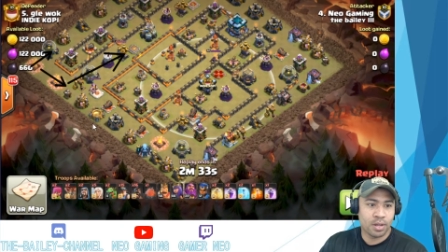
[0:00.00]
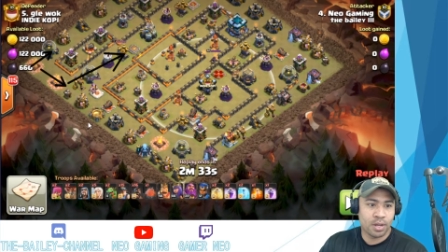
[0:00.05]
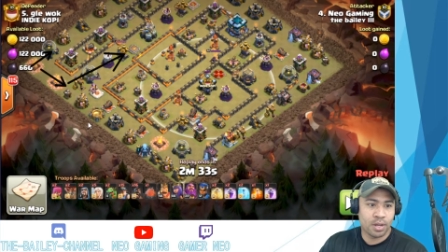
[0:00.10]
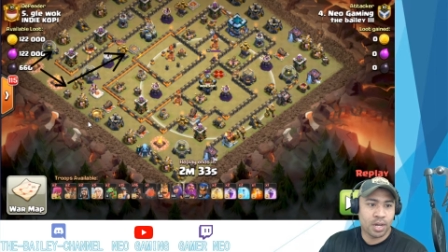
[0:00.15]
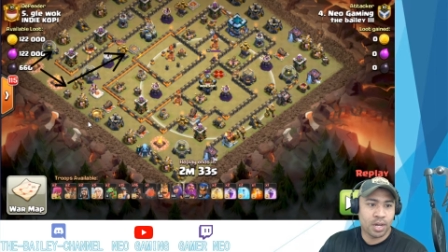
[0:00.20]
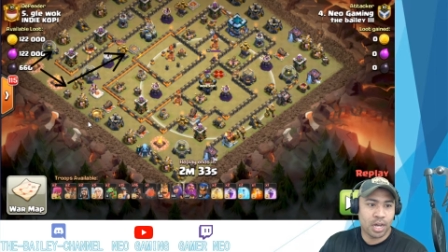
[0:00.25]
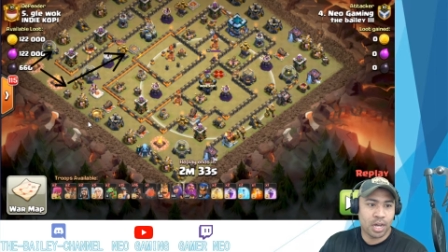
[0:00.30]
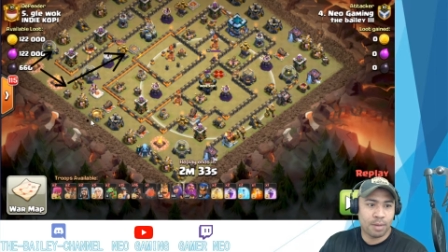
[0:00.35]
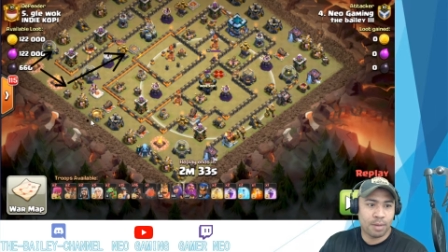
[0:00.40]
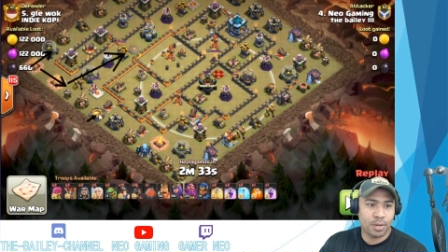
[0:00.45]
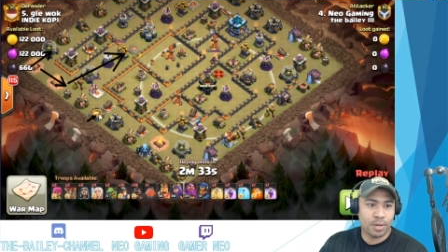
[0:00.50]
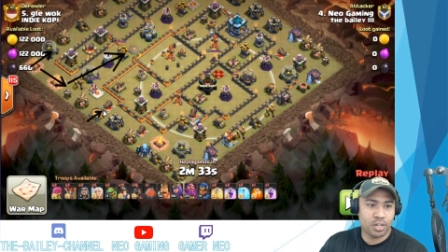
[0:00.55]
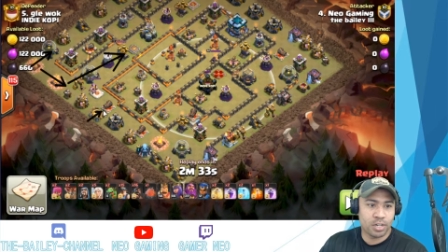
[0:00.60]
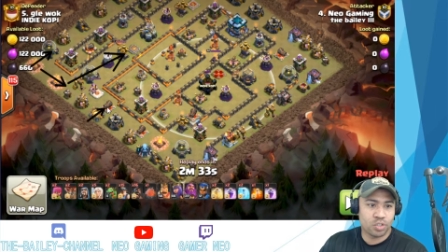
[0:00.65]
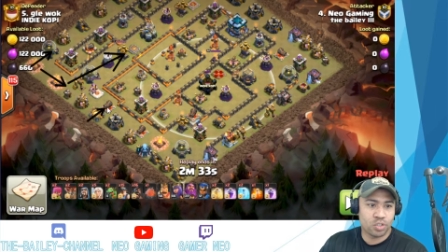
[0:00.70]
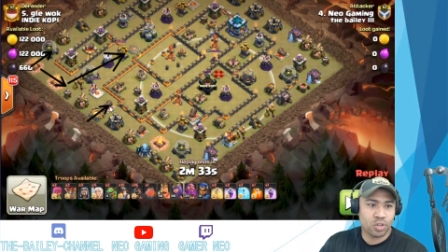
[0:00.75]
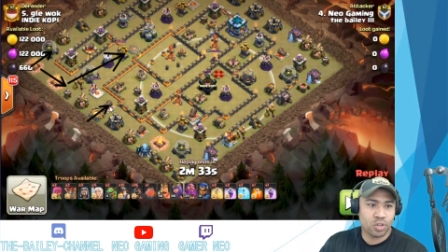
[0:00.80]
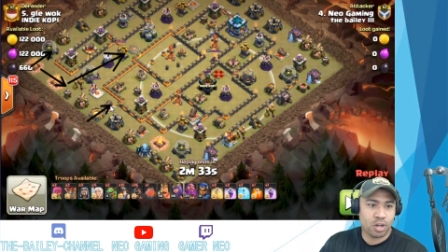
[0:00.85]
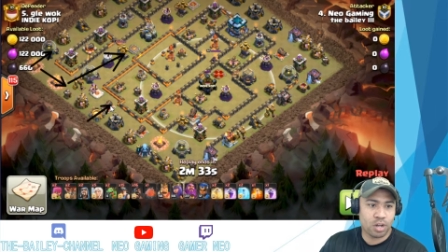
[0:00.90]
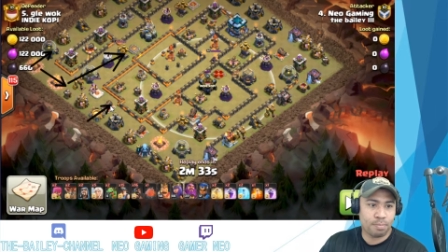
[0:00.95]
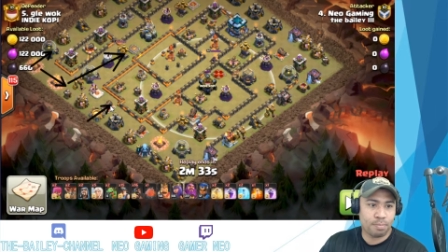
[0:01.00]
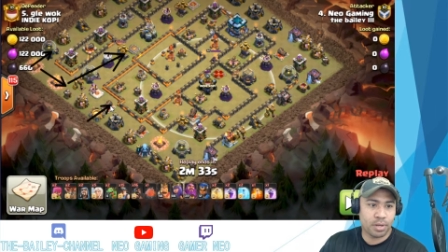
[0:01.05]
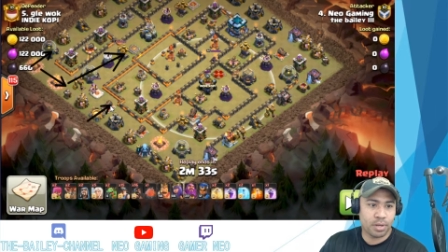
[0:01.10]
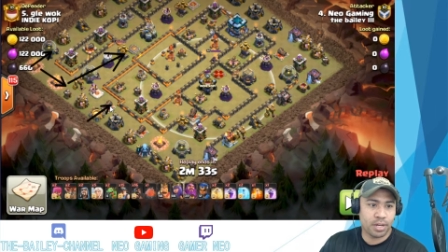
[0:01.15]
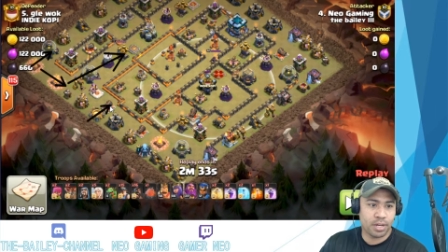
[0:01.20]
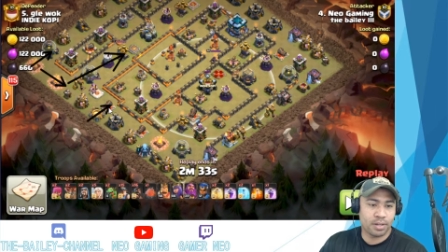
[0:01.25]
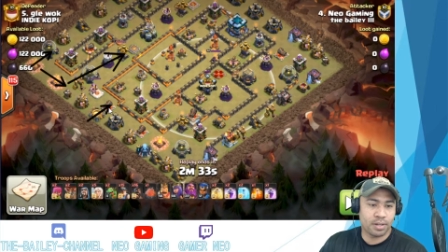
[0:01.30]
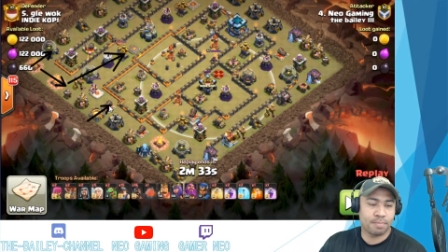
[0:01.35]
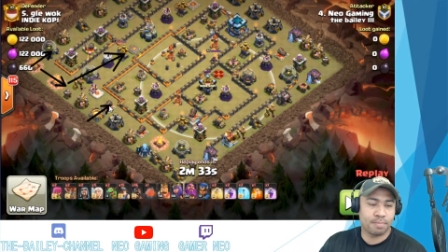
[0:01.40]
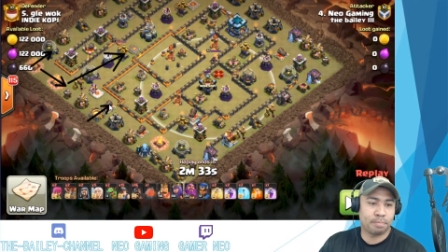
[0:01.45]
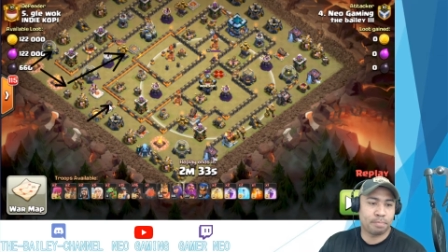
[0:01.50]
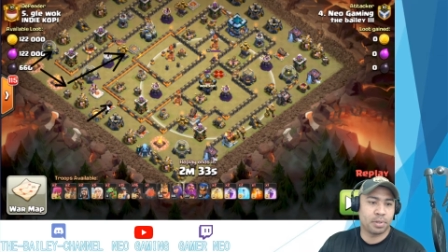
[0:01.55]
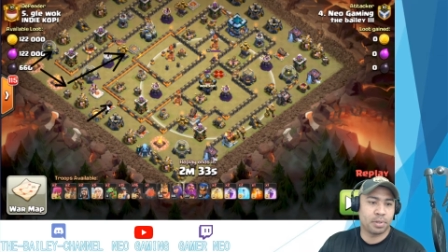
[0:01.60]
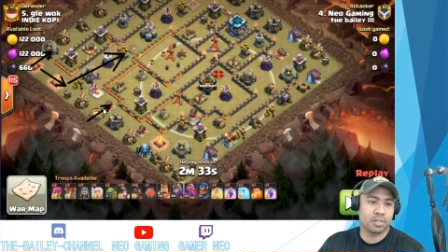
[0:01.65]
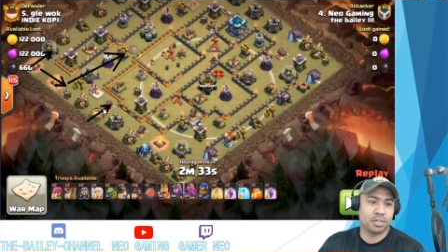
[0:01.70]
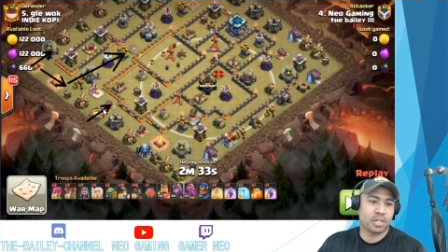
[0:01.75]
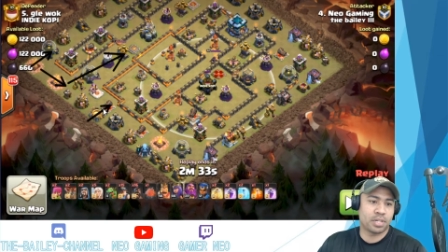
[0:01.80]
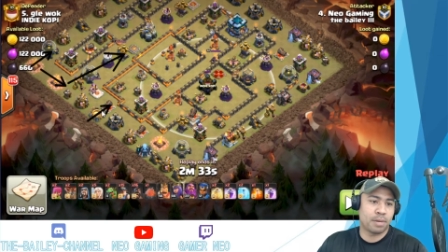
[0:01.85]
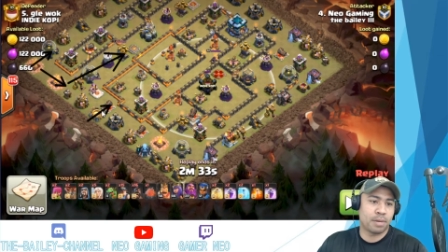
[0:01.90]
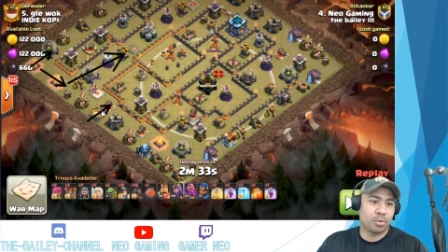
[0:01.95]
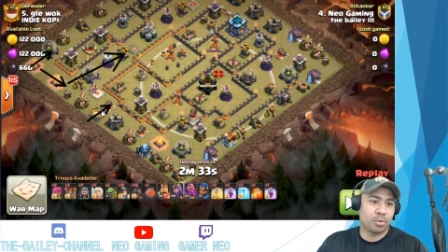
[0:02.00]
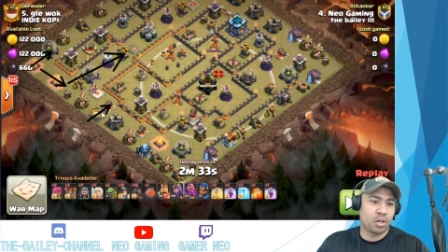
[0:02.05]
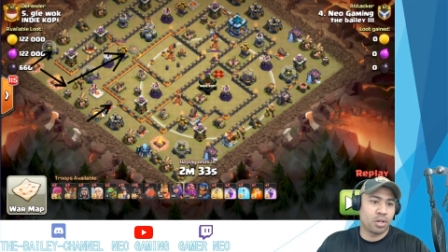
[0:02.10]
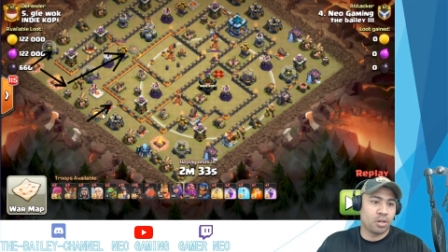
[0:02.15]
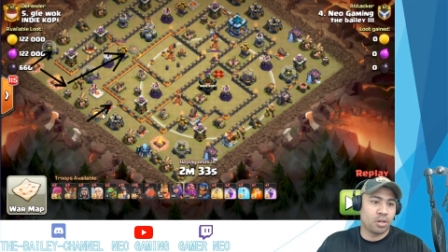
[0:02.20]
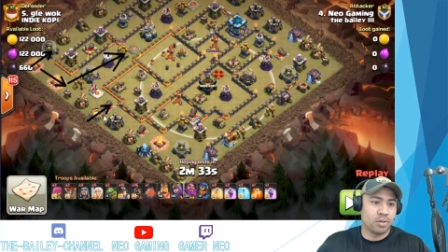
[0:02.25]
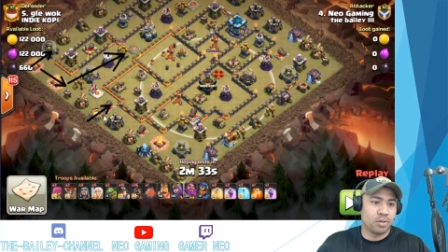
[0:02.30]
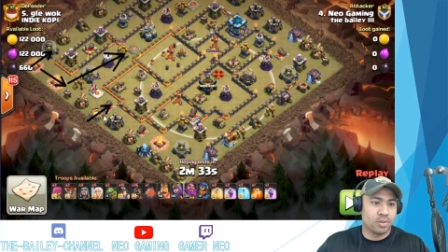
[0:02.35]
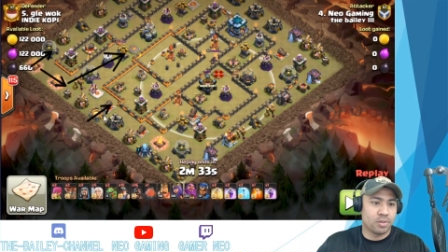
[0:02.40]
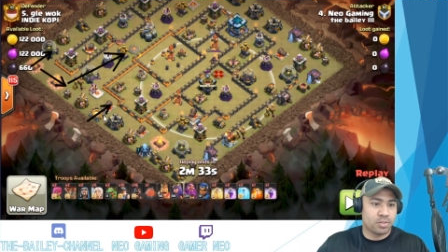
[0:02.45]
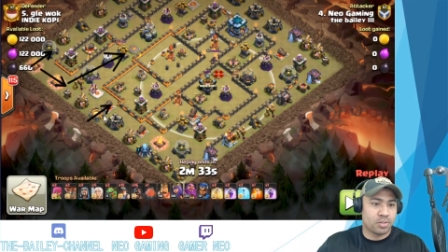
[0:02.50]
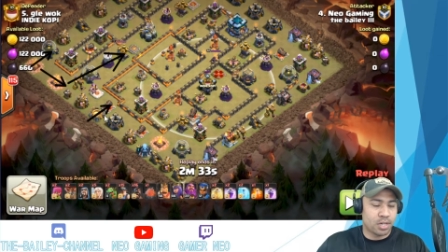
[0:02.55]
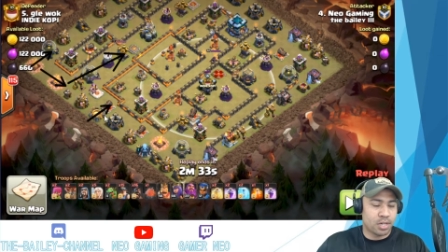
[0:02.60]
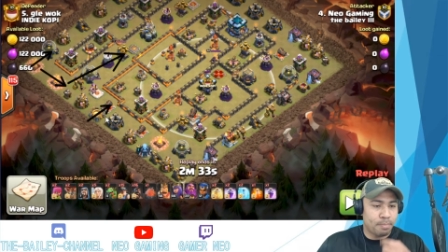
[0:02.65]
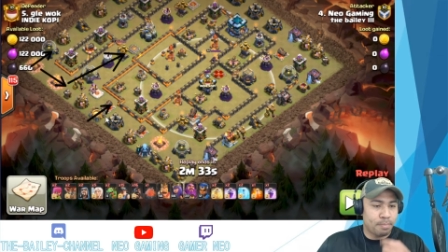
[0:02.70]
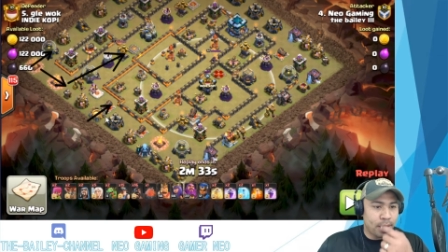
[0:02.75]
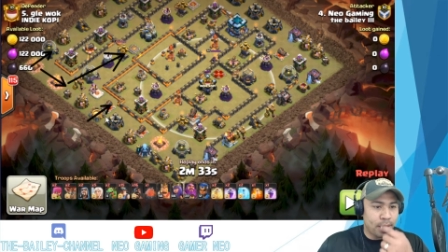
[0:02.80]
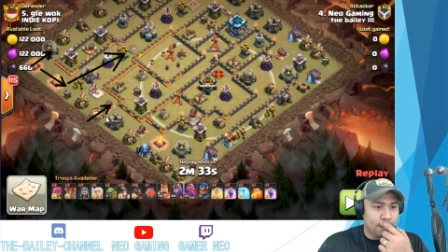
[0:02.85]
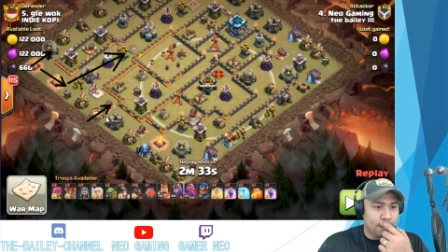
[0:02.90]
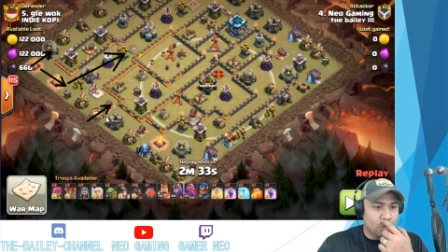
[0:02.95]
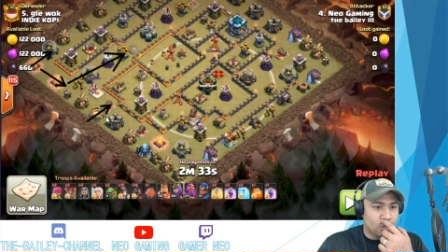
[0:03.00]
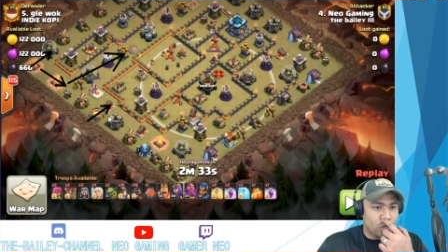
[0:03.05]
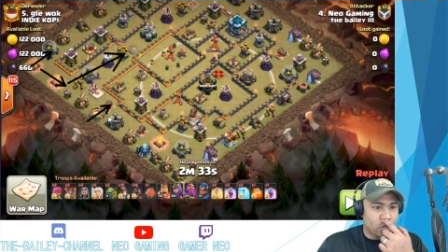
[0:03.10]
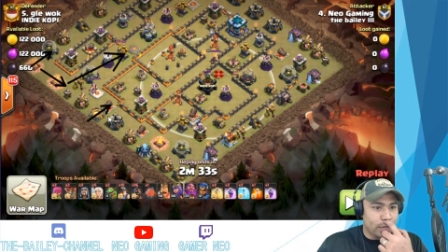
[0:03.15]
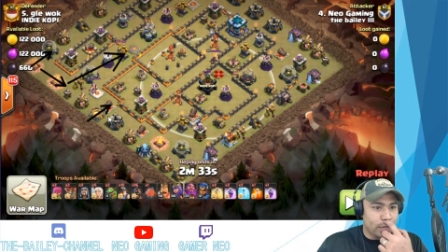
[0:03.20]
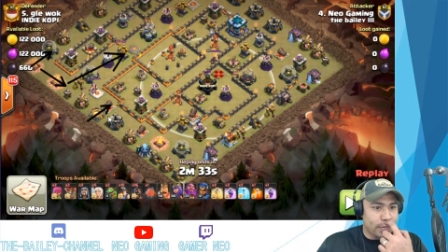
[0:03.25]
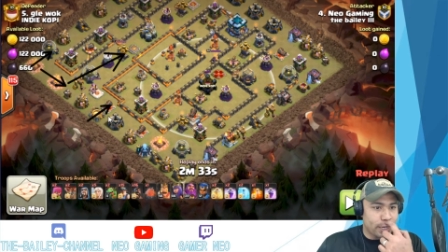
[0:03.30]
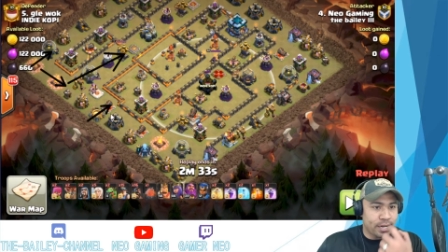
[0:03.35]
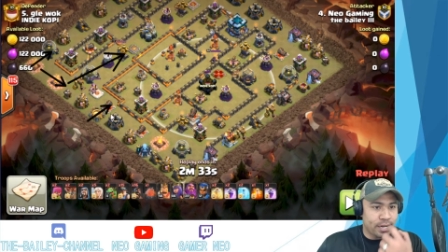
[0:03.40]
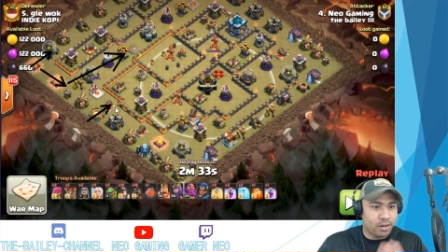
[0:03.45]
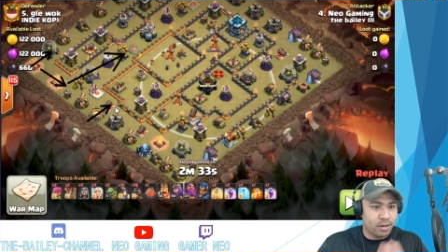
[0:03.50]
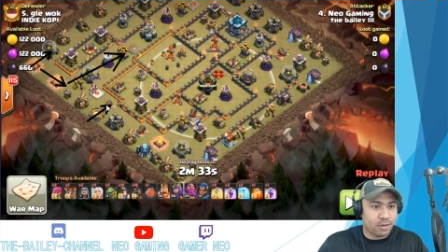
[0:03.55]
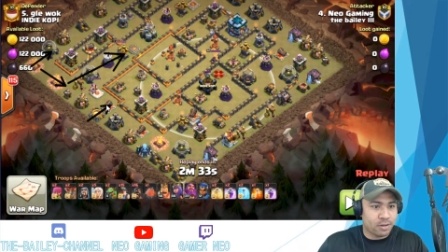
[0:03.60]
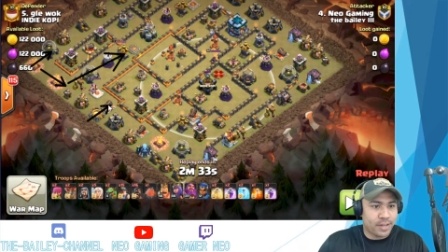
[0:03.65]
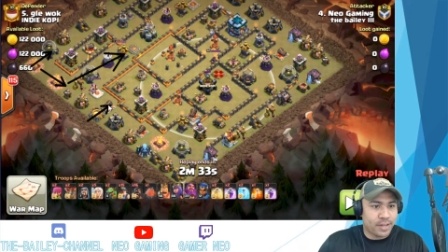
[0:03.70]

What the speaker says: I'm going to drop a couple of loons and a baby drag here.